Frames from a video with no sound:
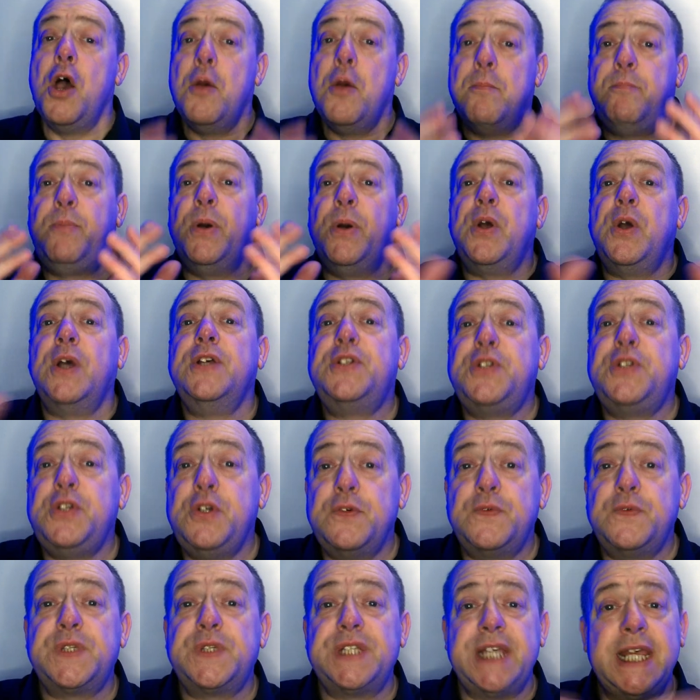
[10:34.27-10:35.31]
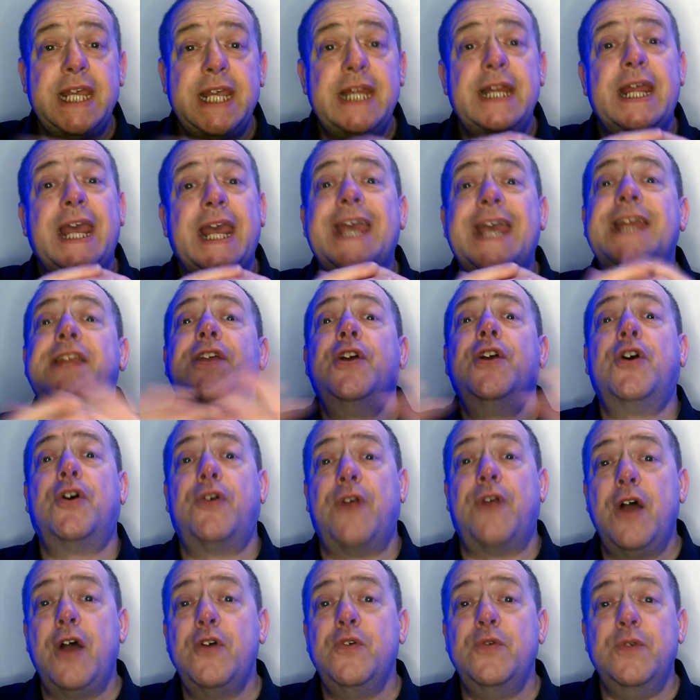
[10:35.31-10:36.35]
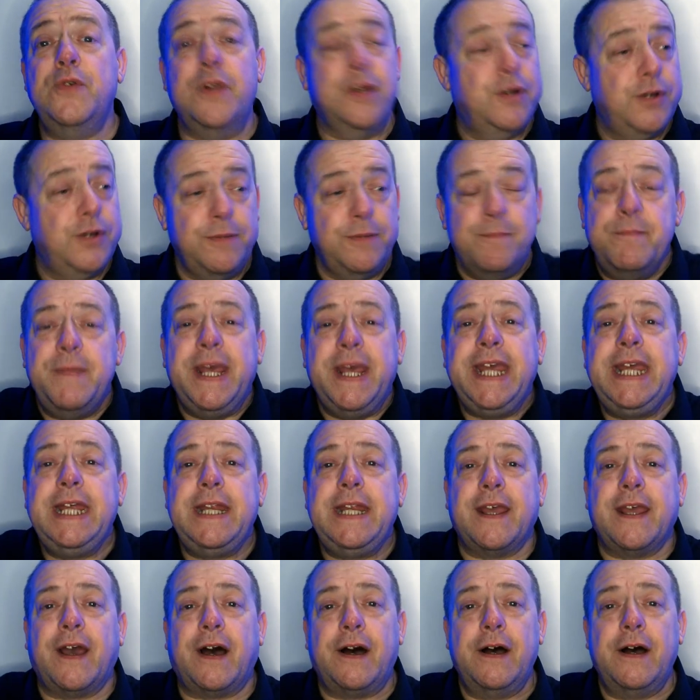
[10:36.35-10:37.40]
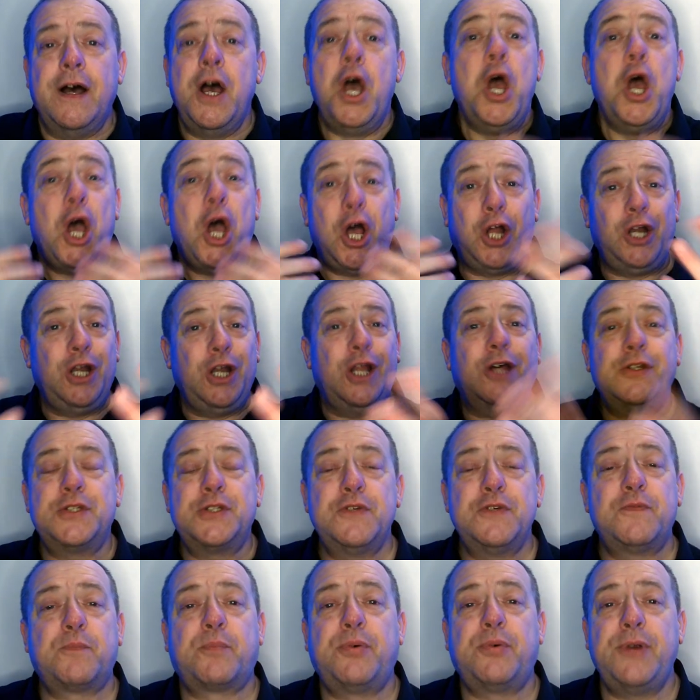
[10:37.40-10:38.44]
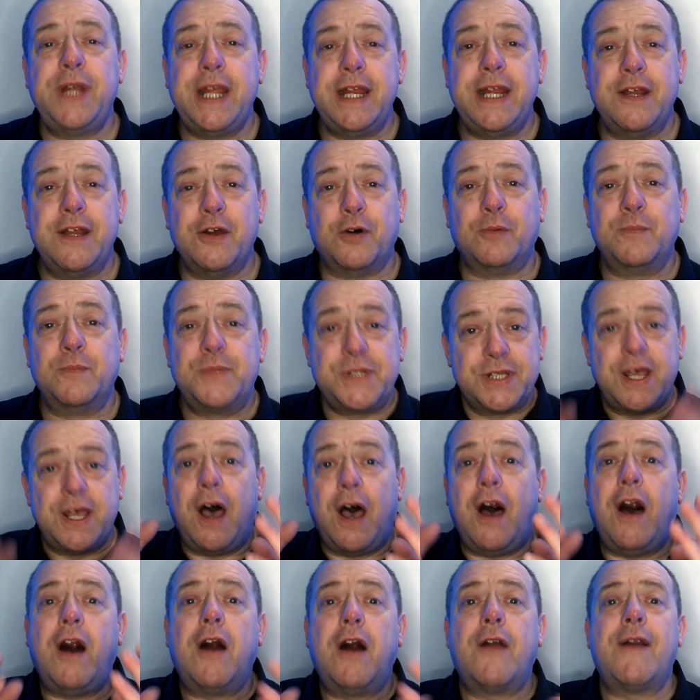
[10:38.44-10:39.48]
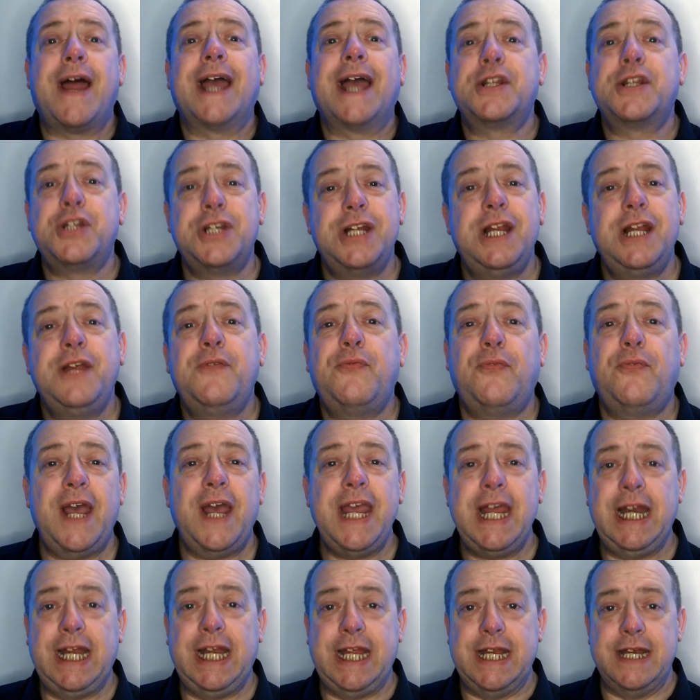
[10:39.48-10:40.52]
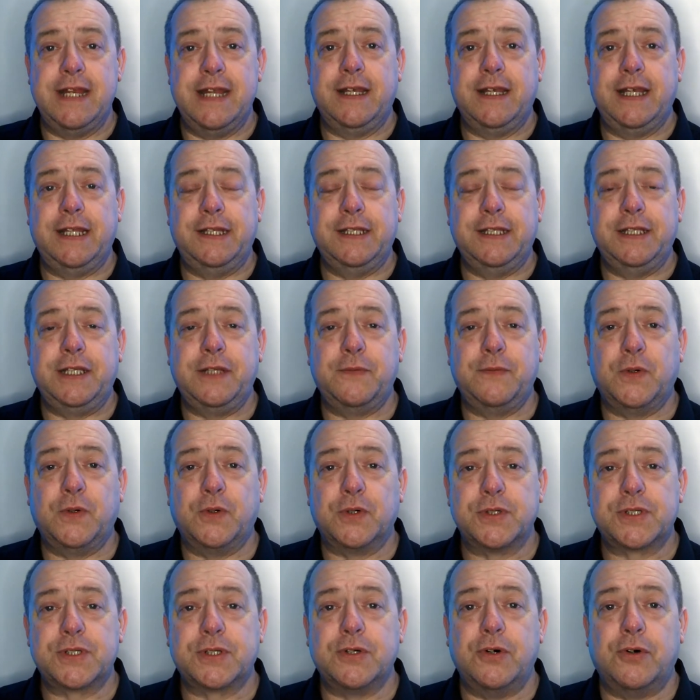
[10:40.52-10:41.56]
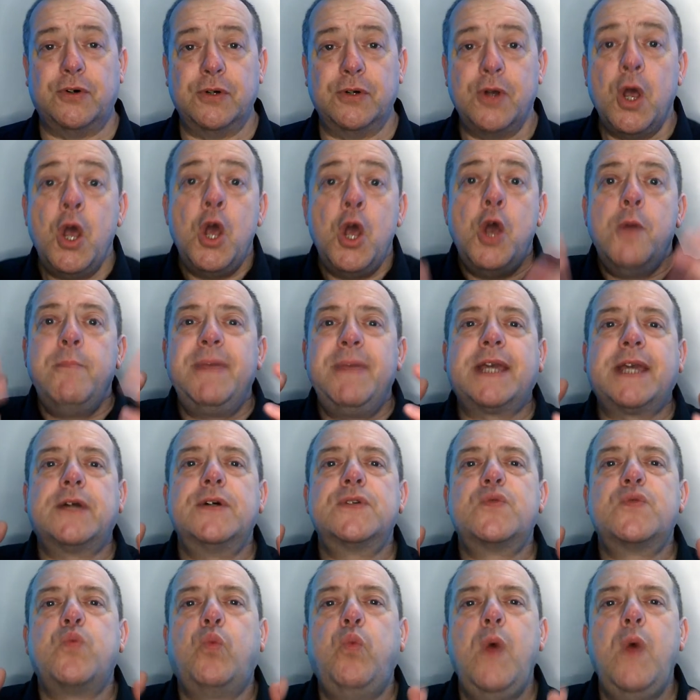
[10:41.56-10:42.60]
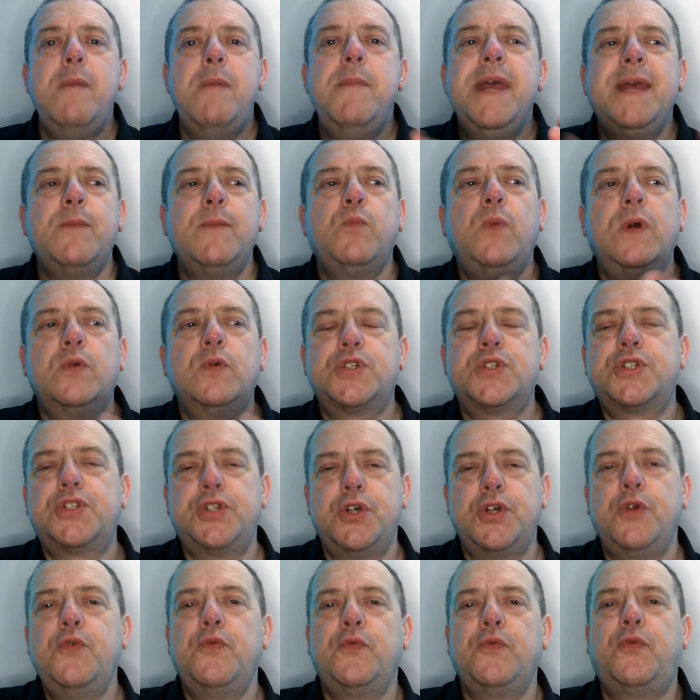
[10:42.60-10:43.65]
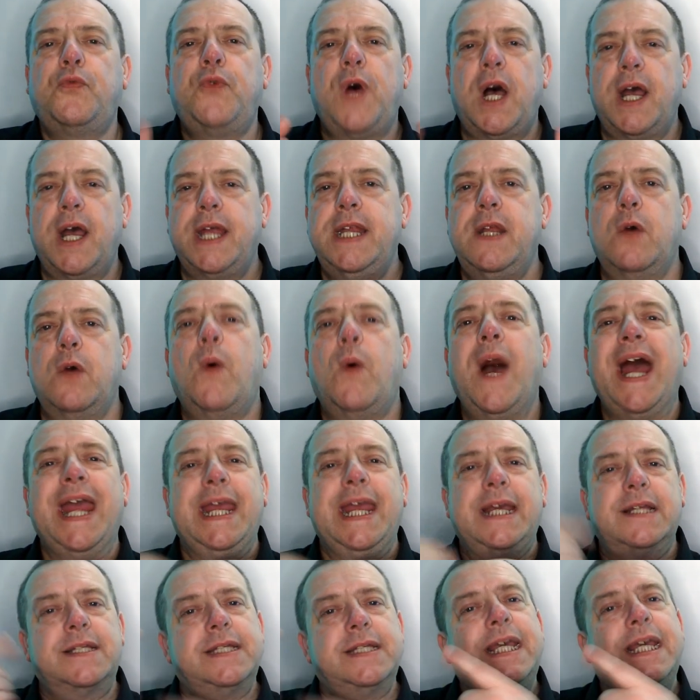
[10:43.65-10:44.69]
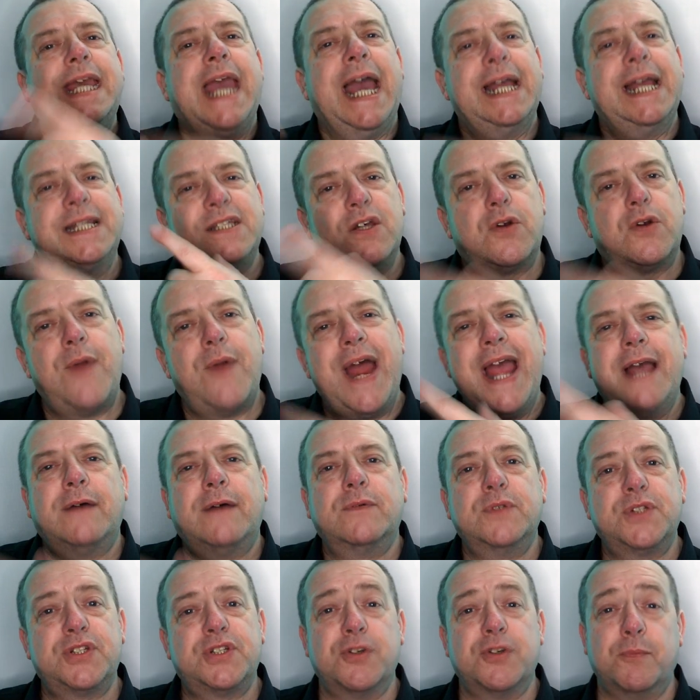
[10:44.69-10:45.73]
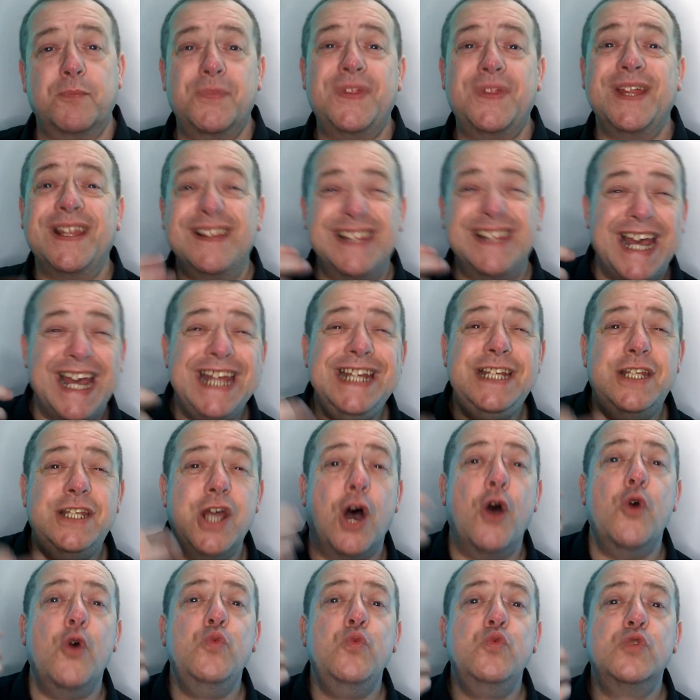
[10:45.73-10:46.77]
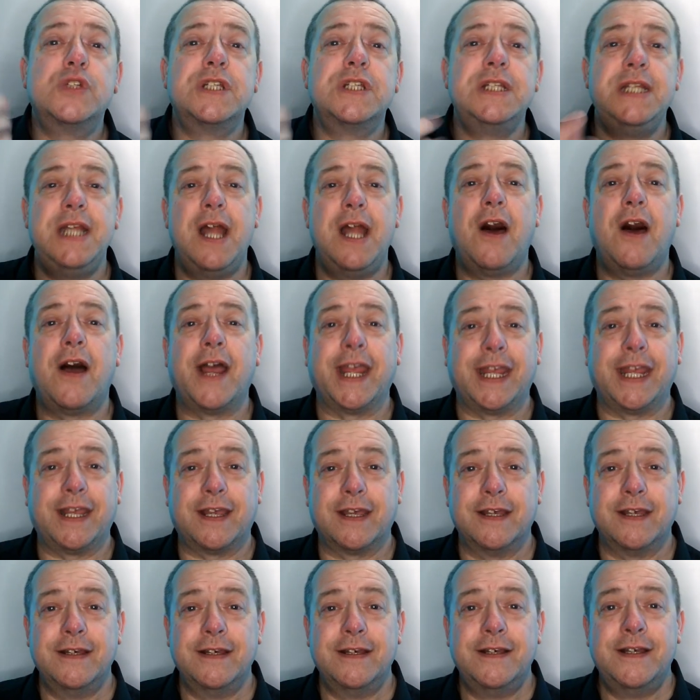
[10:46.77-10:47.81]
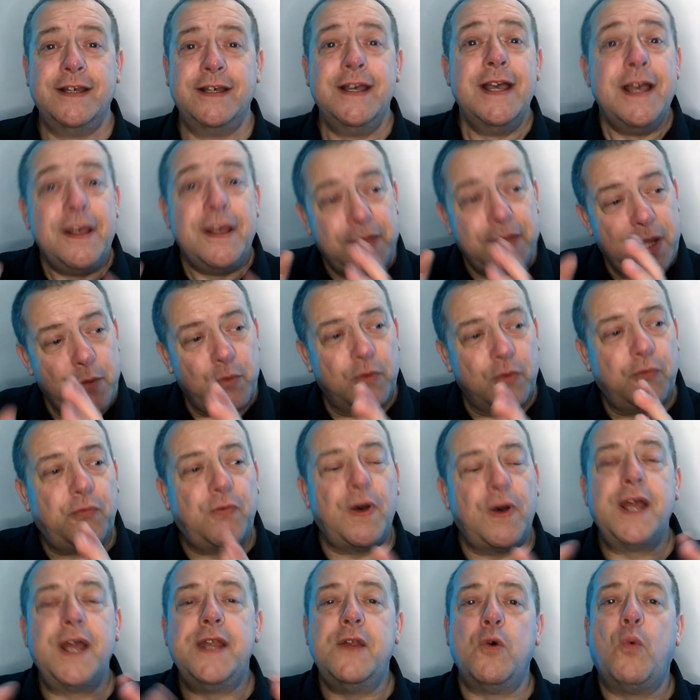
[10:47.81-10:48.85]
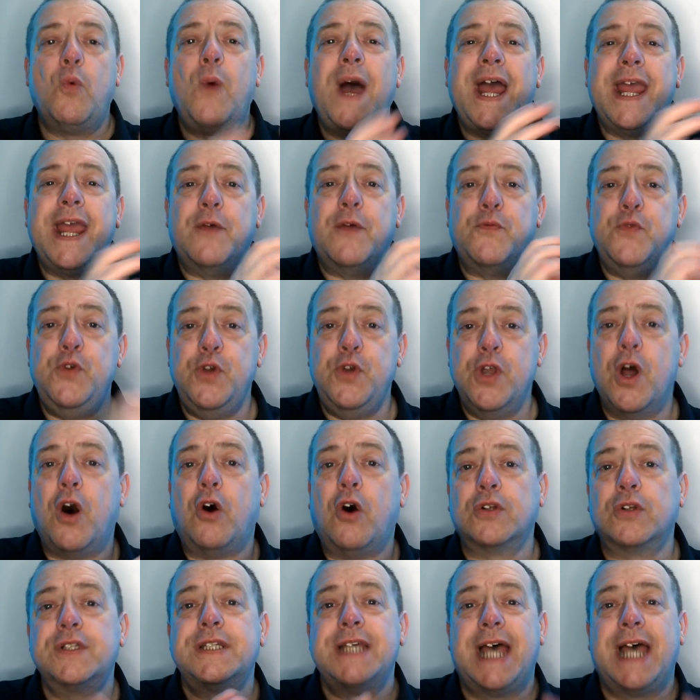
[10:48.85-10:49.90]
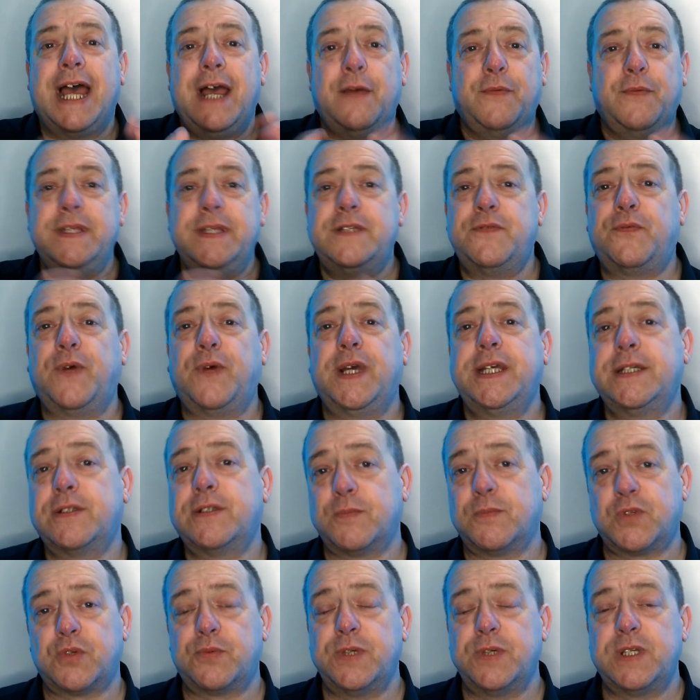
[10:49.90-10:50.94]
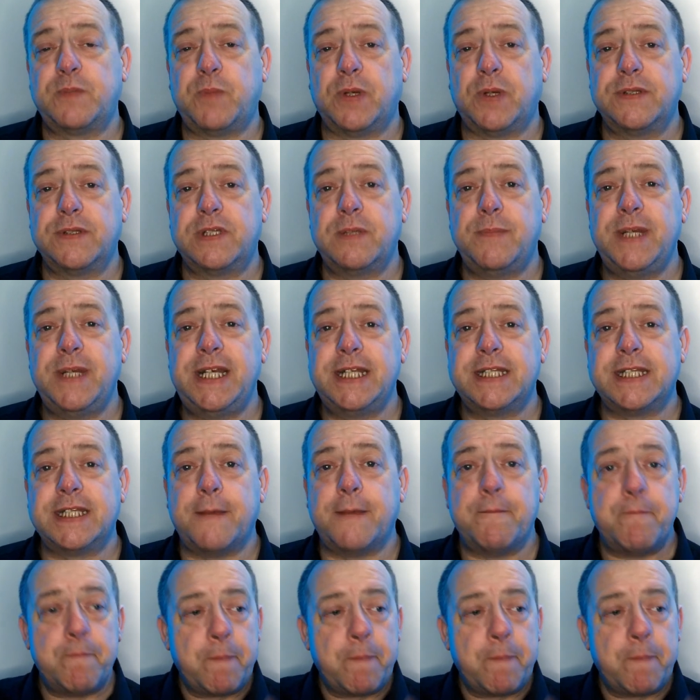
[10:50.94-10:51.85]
But as you've seen in your own media, a lot of prenups are actually failing in the divorce court because women will soon find a way to get around something they don't like. They will find a way of not having to face up to responsibility.